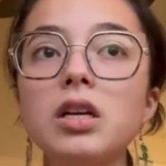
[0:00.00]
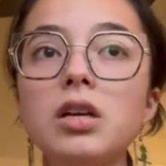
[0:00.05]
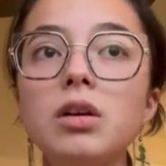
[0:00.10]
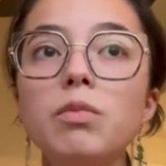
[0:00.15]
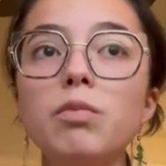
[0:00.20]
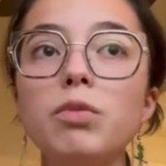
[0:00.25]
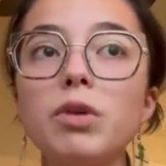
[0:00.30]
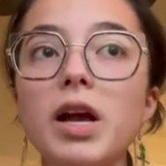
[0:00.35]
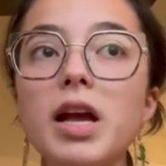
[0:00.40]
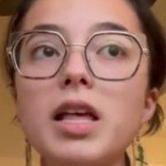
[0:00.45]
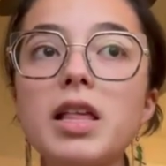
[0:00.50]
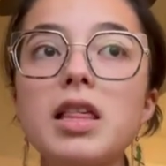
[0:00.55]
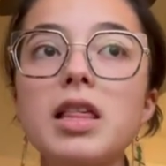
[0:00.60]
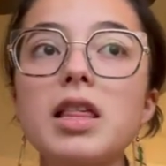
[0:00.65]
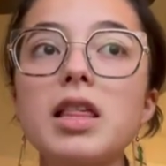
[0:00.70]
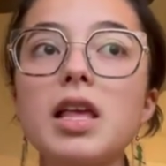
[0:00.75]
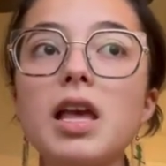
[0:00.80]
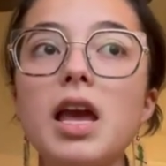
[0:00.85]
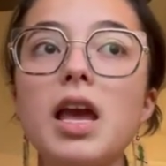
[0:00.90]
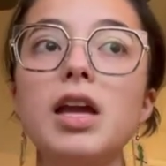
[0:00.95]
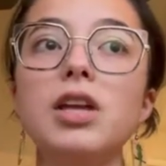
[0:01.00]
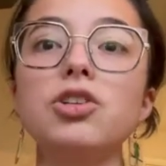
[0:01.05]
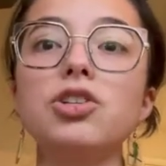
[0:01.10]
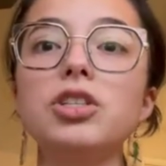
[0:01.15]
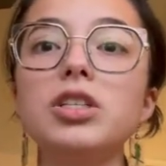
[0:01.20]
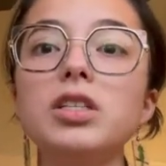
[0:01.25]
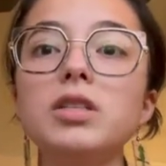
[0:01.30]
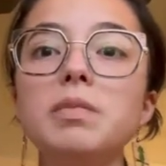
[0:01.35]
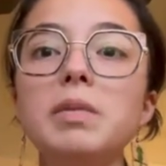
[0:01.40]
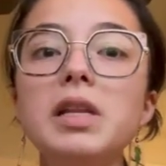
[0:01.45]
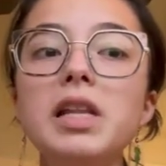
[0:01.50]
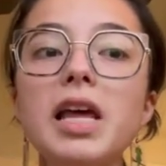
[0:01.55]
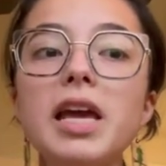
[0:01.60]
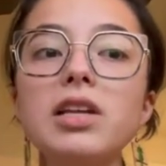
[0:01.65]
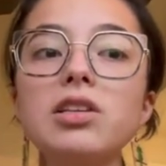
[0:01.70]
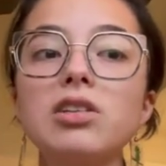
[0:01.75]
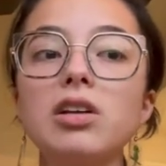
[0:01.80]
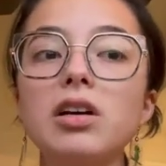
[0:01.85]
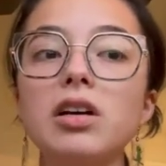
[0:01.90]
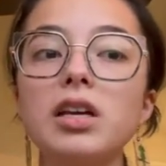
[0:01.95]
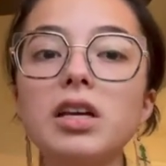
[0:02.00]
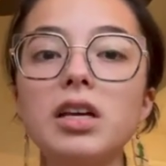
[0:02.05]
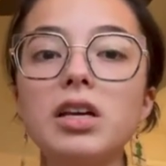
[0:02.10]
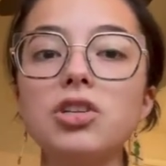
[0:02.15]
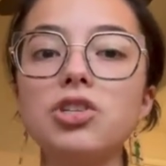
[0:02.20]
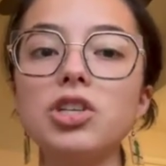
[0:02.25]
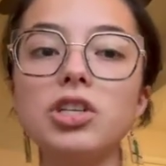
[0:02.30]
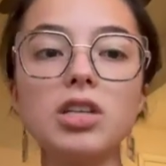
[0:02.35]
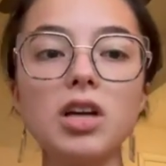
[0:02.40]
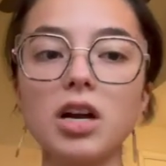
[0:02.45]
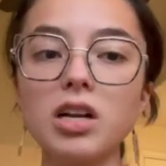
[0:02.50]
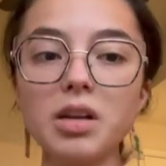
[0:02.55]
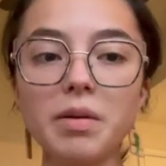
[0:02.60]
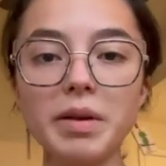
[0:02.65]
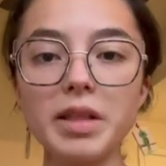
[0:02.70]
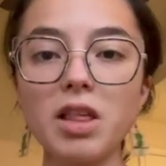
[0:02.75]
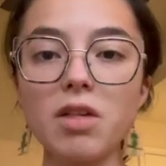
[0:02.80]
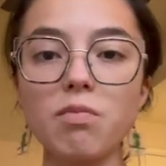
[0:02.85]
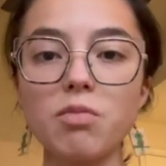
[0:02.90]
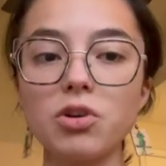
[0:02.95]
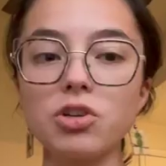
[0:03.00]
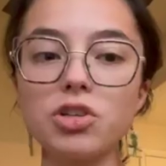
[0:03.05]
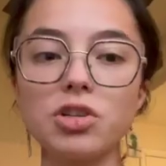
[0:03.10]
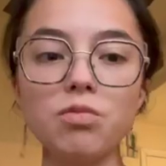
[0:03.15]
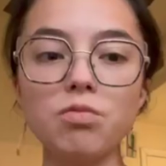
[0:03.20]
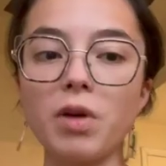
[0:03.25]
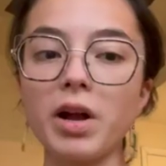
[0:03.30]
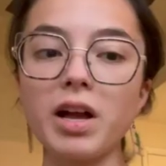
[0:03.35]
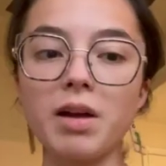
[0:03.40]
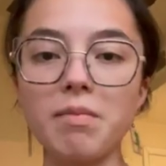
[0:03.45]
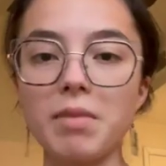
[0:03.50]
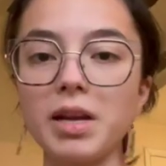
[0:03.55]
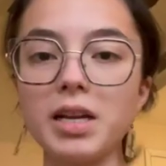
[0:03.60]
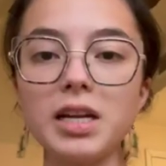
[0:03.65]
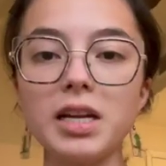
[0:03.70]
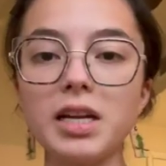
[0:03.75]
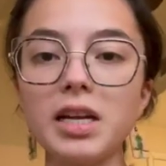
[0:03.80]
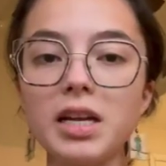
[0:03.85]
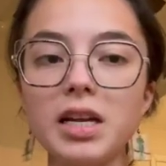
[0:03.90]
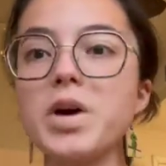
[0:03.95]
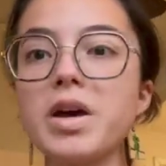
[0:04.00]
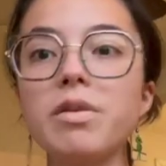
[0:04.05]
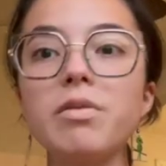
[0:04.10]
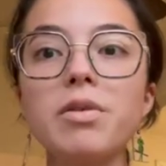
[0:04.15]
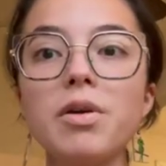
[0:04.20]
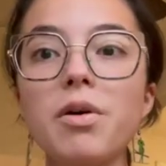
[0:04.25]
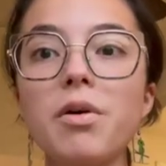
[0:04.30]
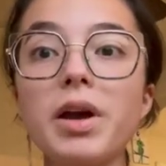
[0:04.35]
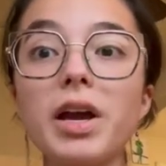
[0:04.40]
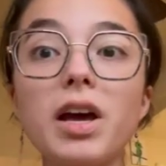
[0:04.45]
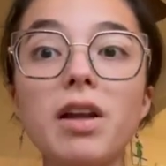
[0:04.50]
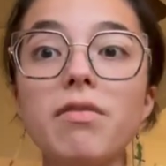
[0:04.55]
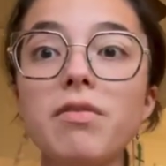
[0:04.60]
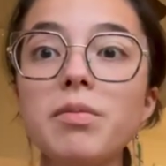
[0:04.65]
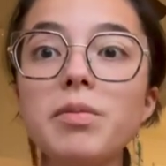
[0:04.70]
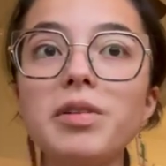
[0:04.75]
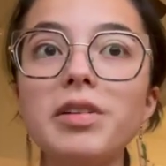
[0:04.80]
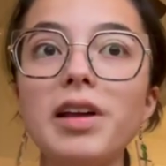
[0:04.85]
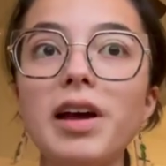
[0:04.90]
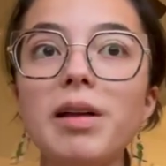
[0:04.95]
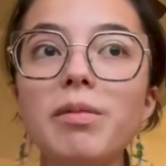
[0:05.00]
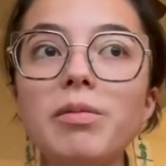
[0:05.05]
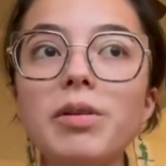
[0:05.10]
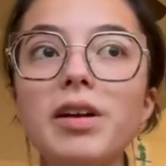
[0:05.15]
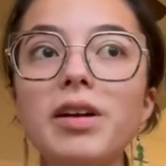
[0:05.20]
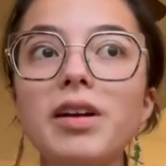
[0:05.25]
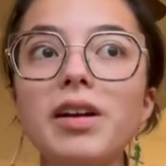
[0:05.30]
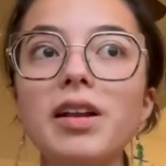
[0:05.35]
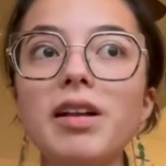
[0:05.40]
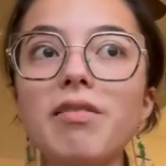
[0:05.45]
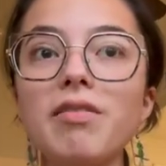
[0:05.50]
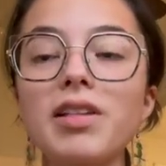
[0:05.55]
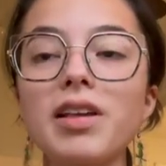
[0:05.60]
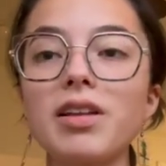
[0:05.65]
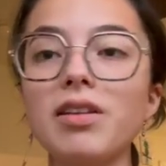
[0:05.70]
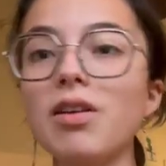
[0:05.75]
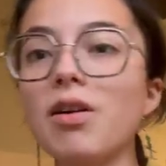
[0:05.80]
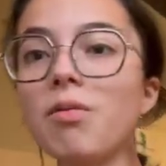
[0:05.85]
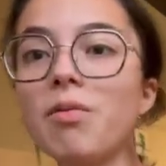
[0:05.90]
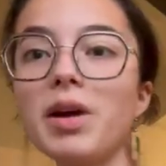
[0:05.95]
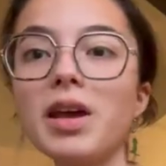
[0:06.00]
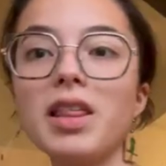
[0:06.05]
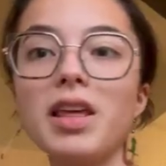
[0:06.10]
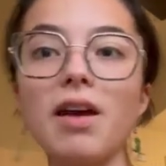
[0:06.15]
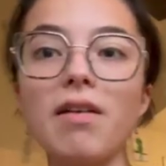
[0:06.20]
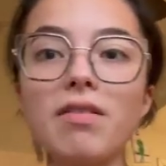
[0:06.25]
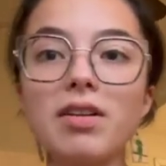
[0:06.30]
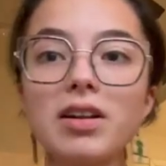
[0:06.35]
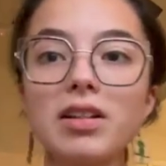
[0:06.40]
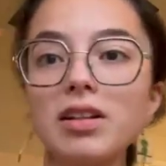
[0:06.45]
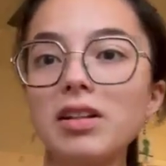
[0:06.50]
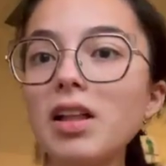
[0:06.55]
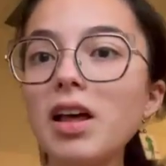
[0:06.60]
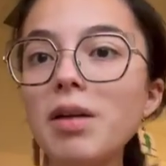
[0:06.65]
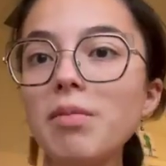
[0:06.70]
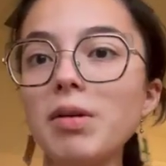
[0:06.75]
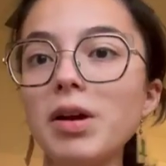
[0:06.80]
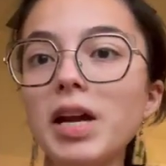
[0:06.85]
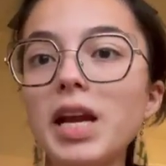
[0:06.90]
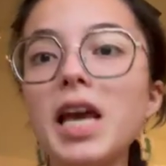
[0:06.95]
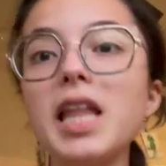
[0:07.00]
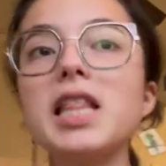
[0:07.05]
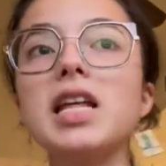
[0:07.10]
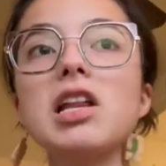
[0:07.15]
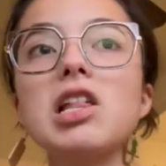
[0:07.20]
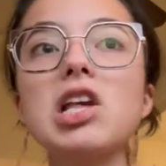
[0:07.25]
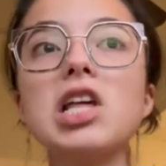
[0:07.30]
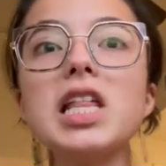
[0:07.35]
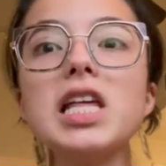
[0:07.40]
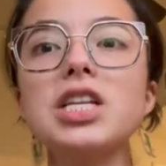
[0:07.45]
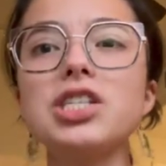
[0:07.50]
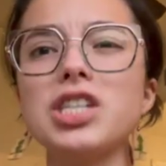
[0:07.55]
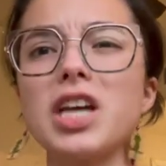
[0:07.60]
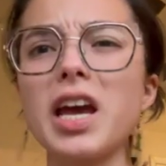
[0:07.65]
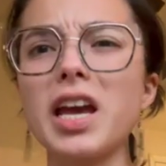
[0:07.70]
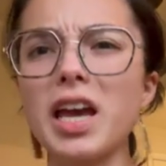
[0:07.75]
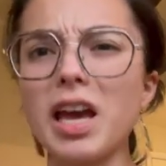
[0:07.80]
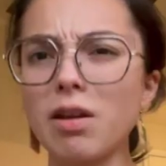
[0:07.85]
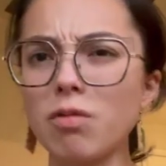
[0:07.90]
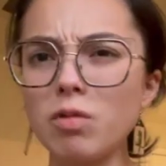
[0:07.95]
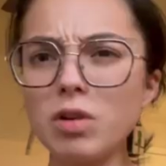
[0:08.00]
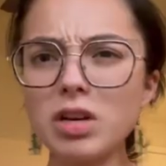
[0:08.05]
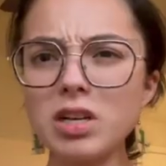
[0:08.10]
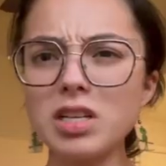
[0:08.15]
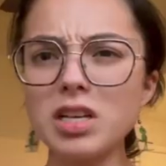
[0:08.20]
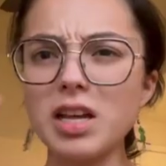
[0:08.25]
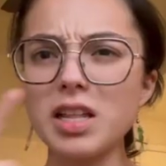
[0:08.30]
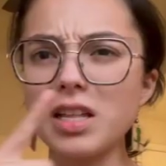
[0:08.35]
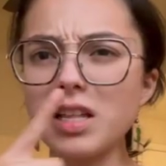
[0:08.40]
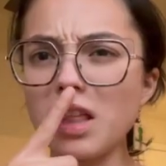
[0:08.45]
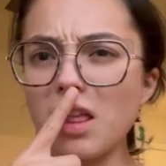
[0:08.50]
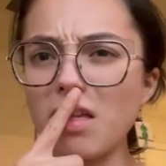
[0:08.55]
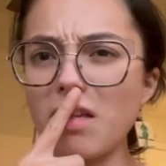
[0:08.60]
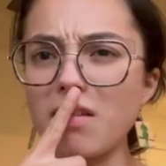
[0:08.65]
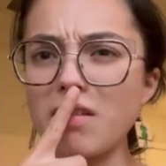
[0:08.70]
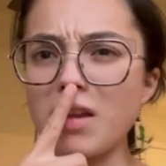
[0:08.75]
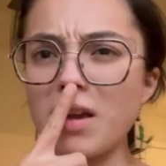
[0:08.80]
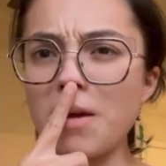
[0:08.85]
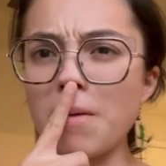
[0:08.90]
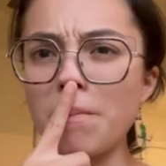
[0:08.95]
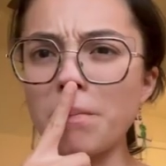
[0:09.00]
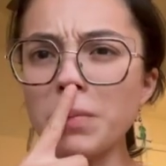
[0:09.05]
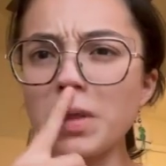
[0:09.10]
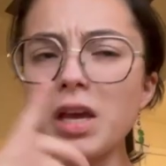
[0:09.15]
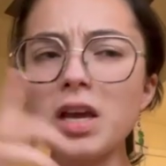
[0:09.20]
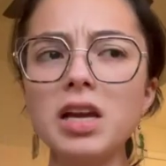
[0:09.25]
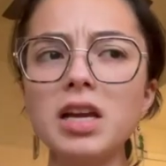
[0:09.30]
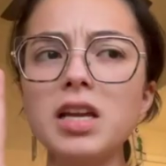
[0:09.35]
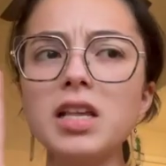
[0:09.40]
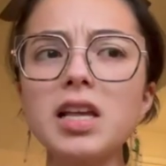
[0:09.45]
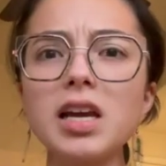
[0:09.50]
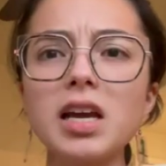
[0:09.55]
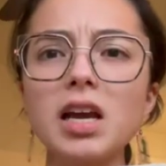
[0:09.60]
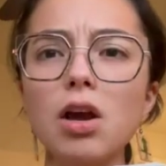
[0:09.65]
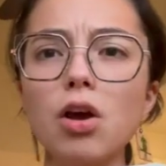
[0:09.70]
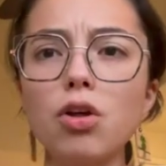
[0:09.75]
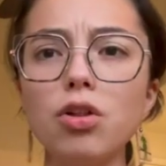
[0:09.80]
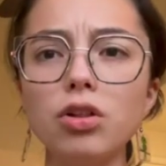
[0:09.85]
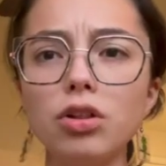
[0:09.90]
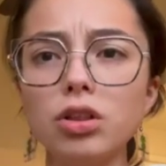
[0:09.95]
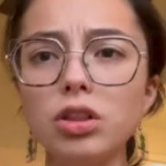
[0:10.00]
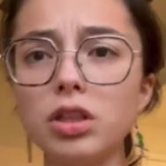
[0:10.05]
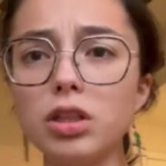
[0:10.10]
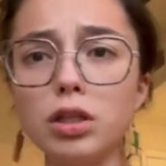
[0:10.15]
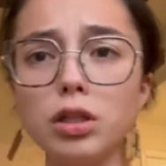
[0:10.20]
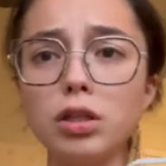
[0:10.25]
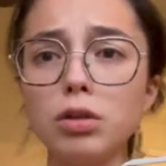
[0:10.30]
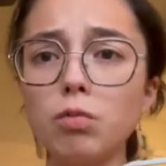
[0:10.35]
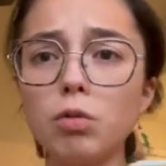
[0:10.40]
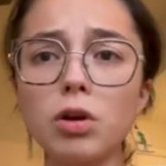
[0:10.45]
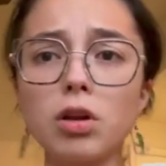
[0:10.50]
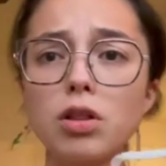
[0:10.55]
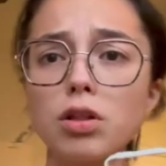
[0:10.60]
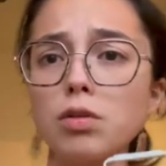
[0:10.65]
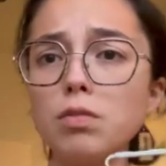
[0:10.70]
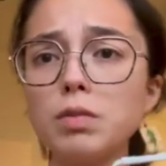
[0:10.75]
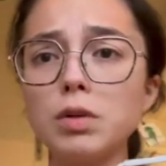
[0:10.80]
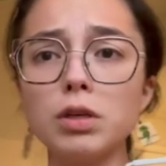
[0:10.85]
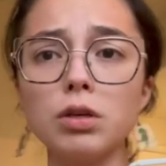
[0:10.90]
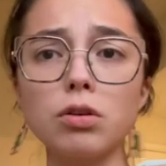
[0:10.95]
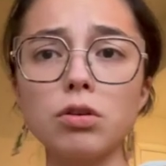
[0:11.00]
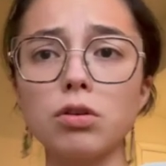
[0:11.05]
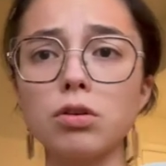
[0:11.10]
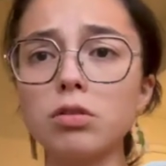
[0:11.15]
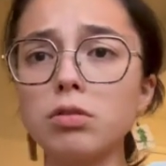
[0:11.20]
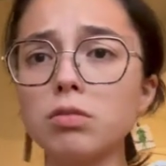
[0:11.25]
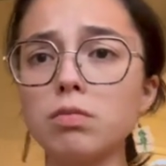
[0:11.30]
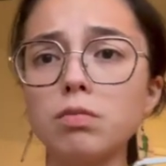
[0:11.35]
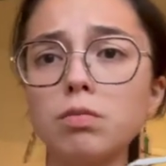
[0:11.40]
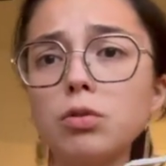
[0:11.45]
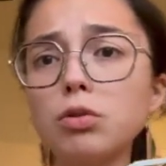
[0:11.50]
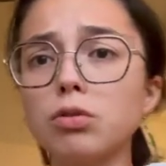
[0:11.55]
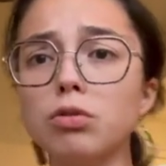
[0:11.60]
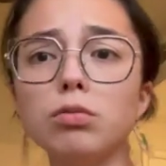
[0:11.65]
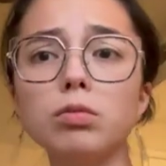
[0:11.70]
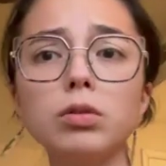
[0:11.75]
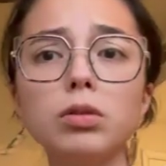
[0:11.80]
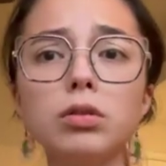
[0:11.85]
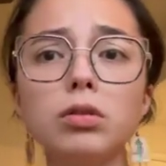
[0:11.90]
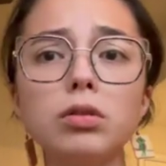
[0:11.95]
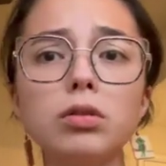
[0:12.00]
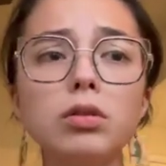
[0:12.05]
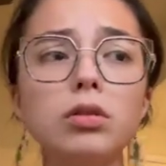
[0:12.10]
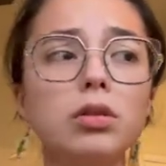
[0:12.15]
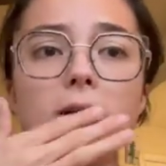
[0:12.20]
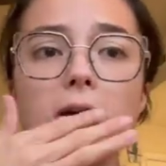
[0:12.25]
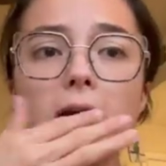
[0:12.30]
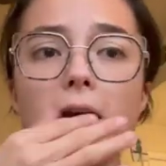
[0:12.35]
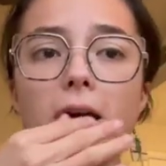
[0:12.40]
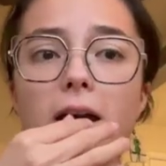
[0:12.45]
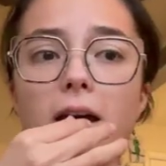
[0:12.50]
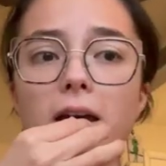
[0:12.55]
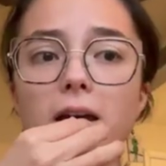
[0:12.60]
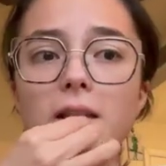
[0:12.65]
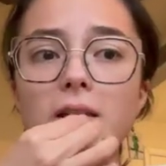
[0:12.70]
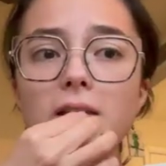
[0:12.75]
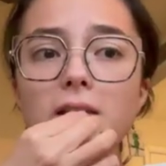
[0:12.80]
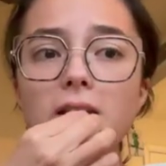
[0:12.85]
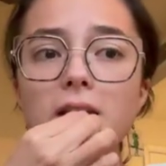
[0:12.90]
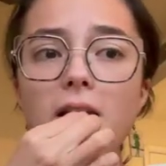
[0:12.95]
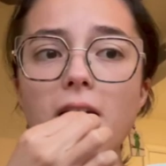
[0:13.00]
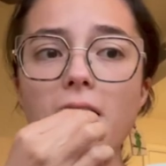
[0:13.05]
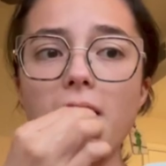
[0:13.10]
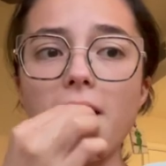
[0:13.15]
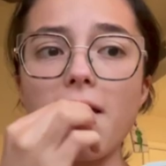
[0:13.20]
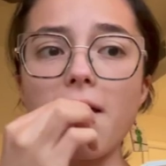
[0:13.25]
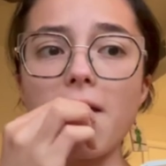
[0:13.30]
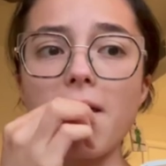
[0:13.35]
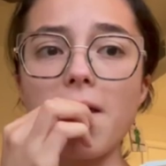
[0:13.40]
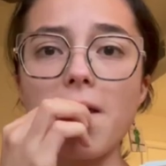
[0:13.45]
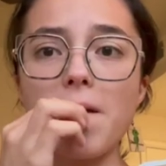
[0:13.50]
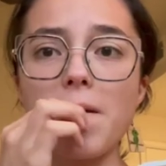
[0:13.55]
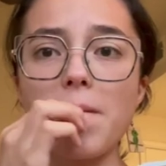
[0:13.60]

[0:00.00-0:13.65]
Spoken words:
press, and she's been, like, she talked about this book, she recommended it. I don't know, I got it from the library, and I was like, no way, they have it at the library. And then I saw that Jack Edwards, I think that's his name, he's, like, one of the biggest booktubers, had said,